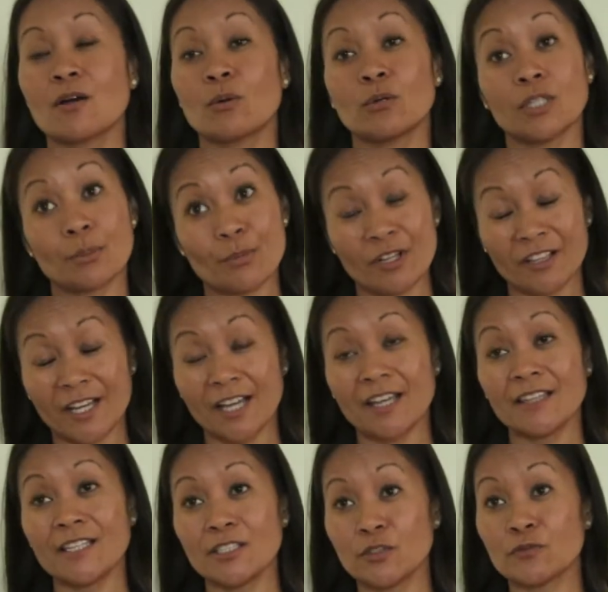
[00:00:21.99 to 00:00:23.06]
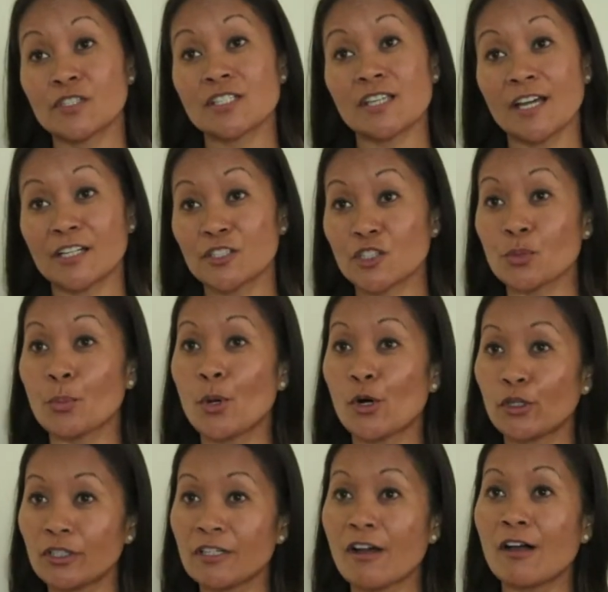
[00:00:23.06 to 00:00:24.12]
Well, I'm glad that you've decided to
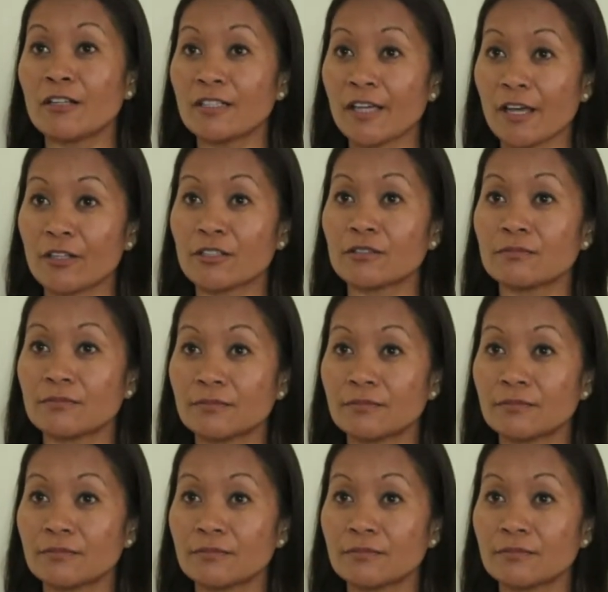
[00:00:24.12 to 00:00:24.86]
pull it all together.